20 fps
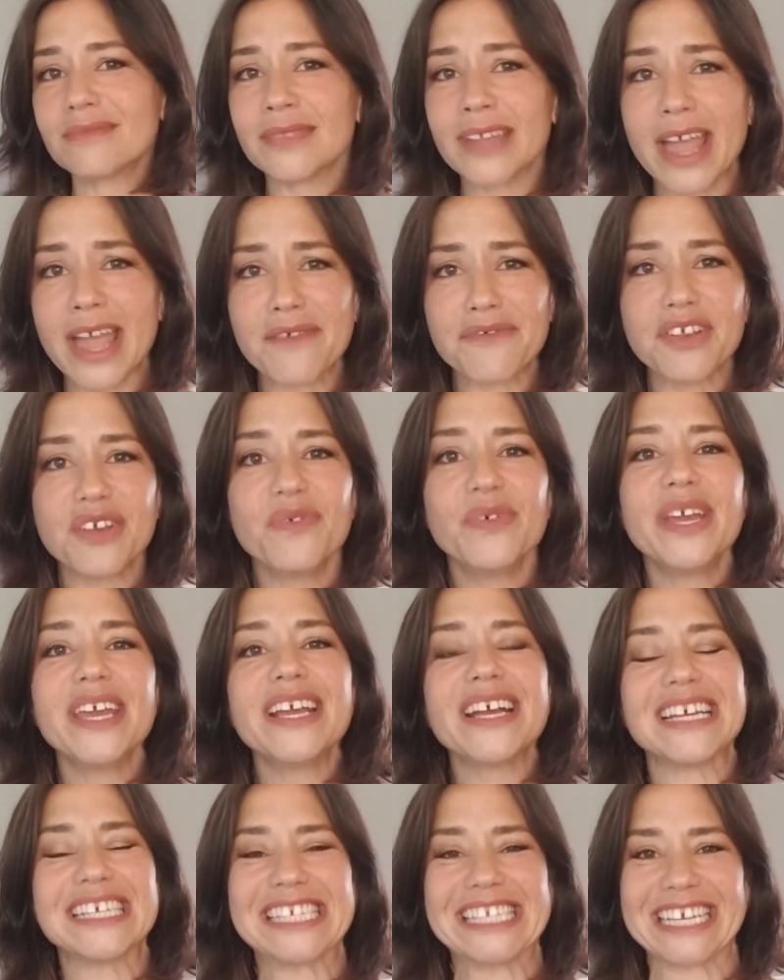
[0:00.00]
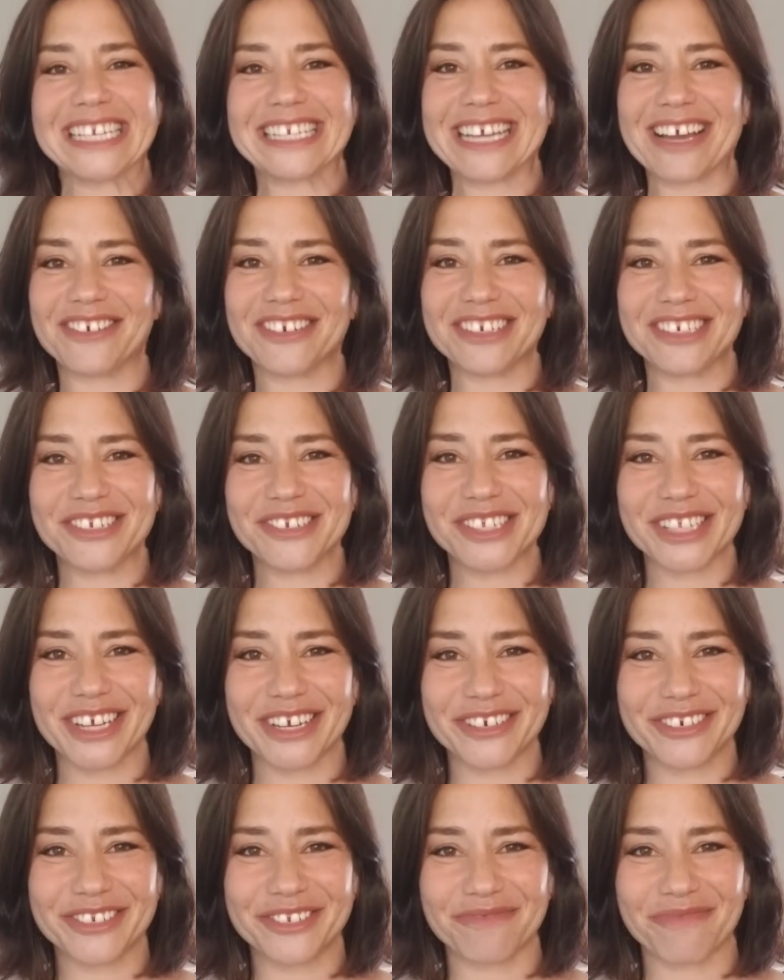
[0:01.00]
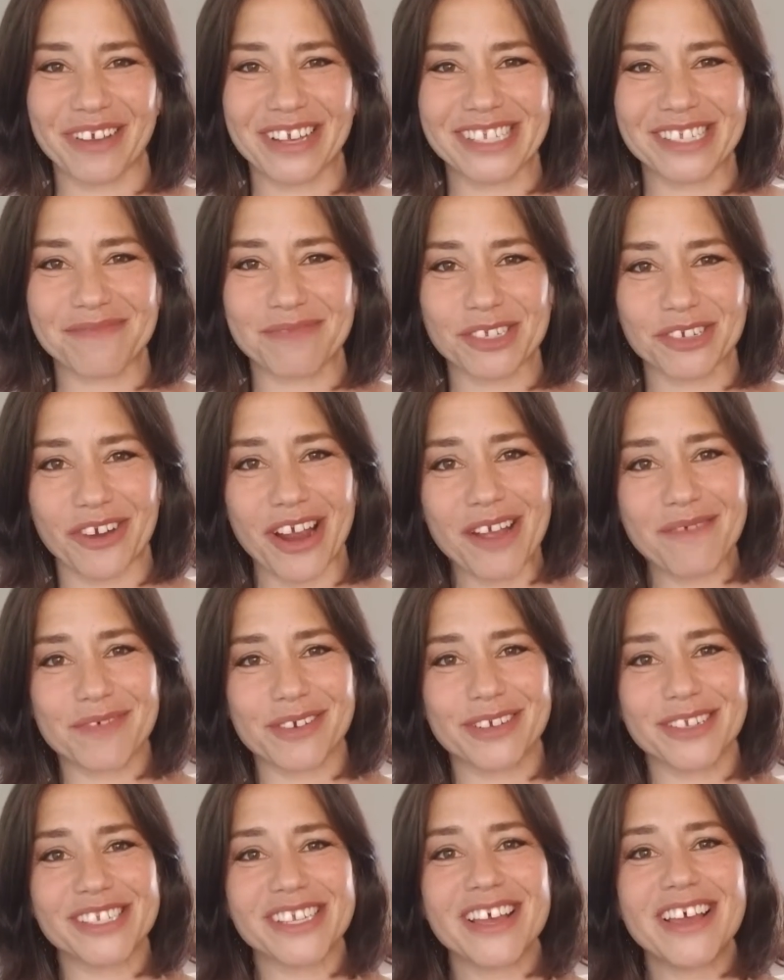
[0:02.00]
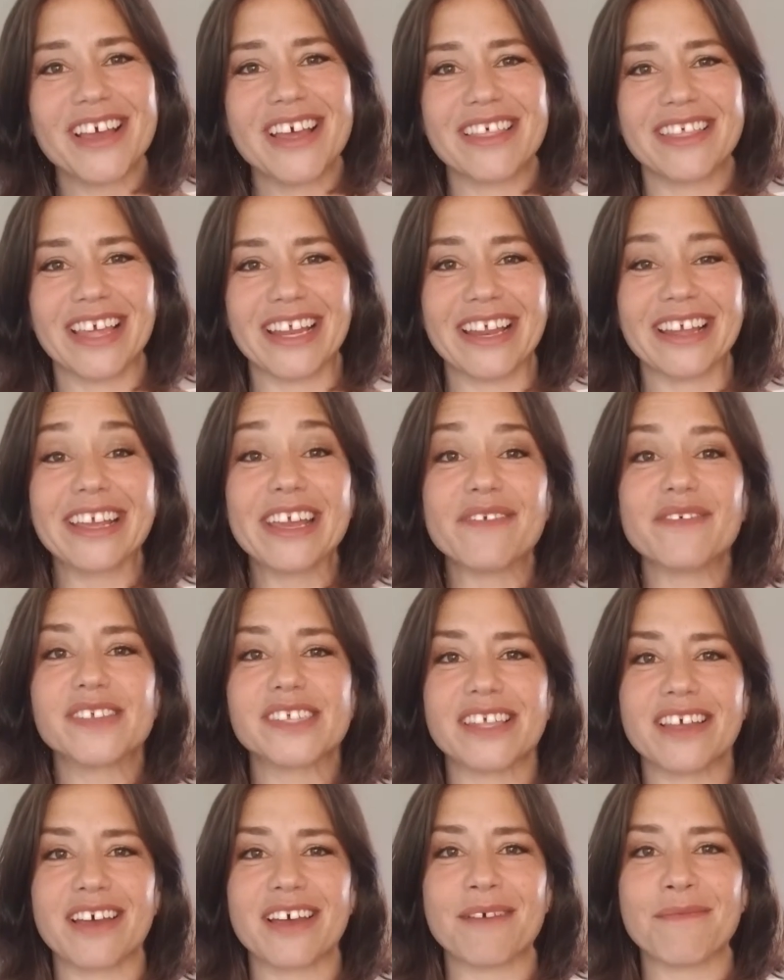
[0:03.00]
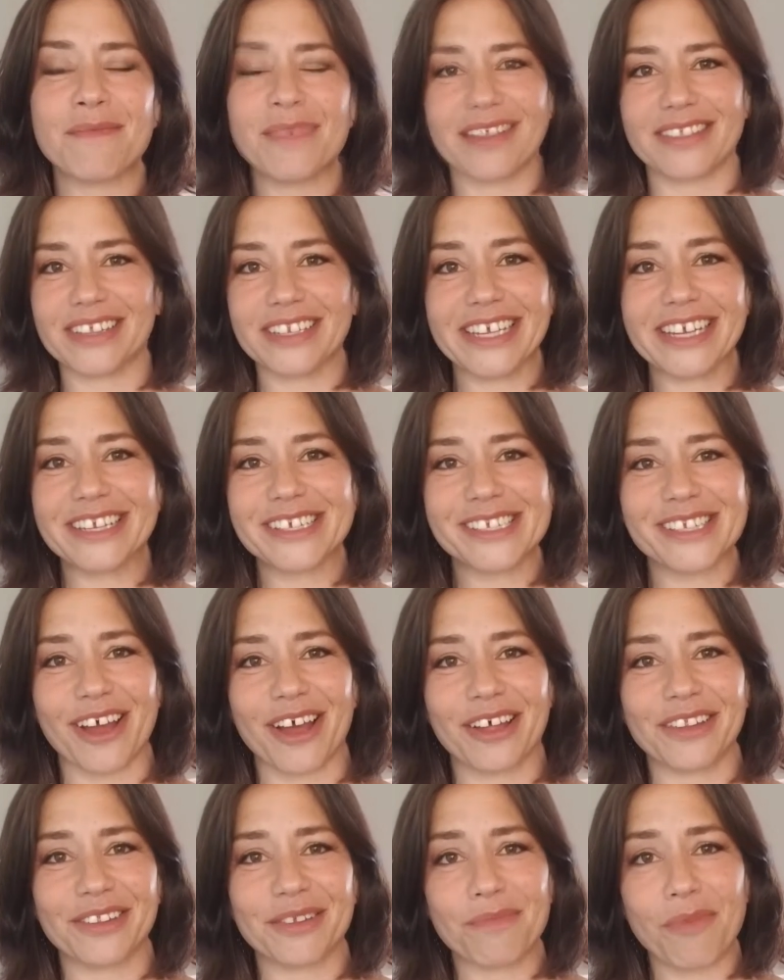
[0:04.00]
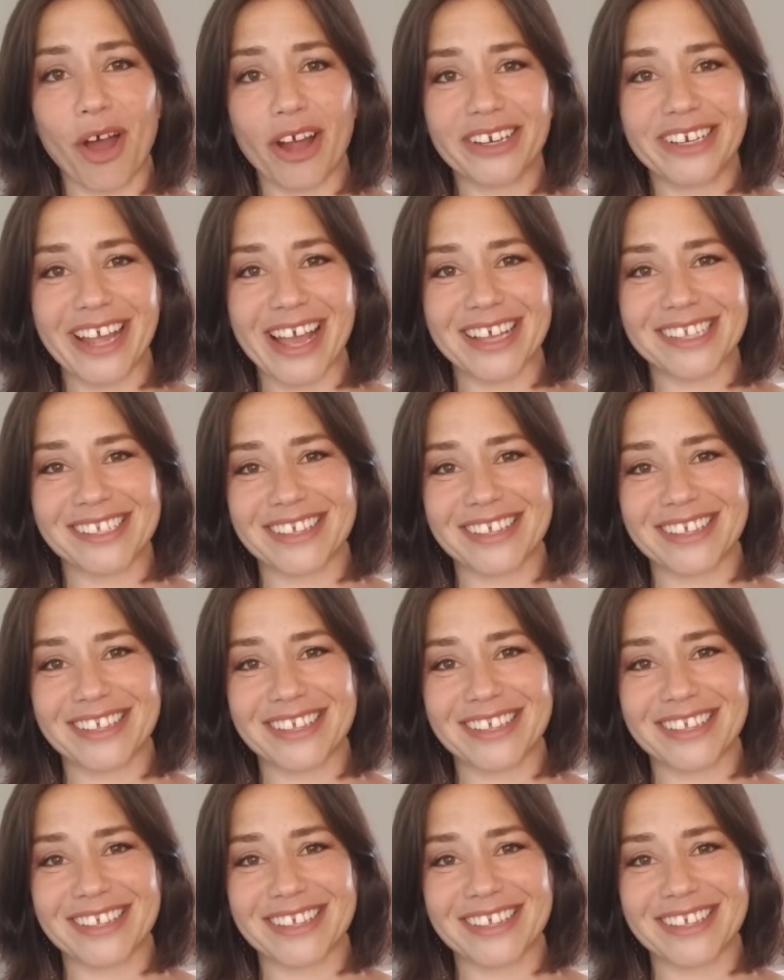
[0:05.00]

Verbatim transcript: Every week, I send out a newsletter to my subscribers that gives them the latest on the podcast,